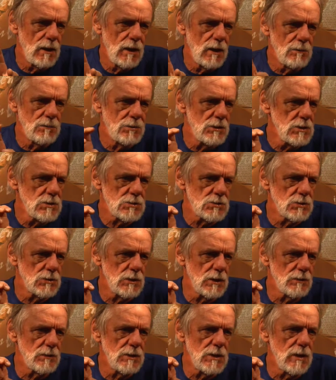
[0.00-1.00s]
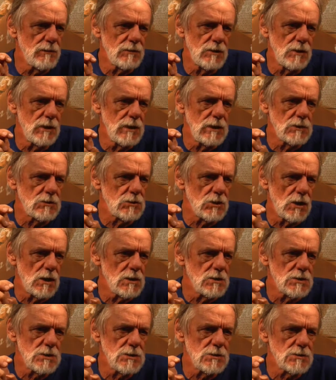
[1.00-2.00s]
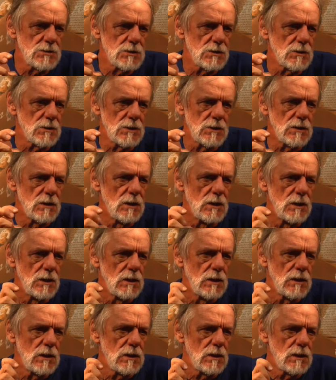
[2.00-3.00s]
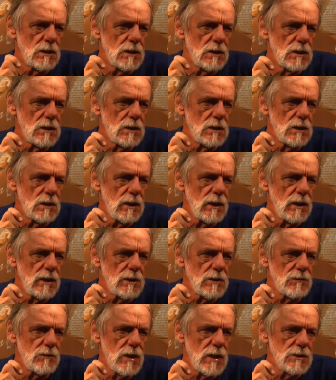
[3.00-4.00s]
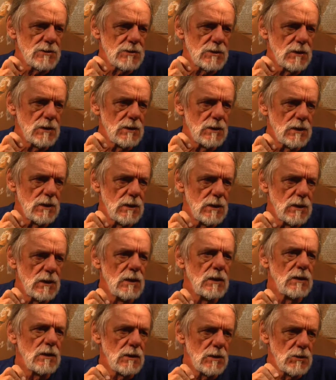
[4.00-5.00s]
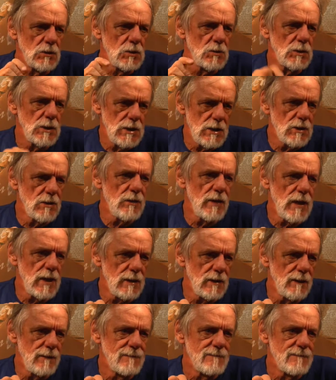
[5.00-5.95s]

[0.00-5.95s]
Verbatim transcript: I'm pretty sure there were never any charges or uh, any arrests. From that you were here then.